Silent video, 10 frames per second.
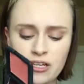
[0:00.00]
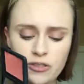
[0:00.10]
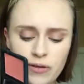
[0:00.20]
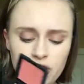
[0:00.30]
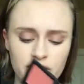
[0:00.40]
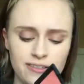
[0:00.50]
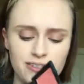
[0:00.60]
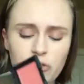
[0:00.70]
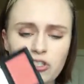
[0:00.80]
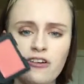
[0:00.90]
So I just kind
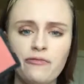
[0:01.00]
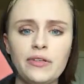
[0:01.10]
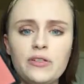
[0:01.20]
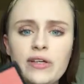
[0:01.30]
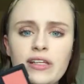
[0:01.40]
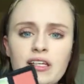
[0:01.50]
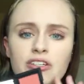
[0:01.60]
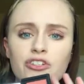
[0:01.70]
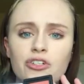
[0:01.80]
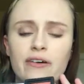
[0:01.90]
of switch off between
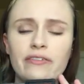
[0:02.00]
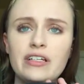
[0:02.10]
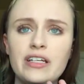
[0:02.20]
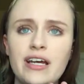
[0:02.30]
these two every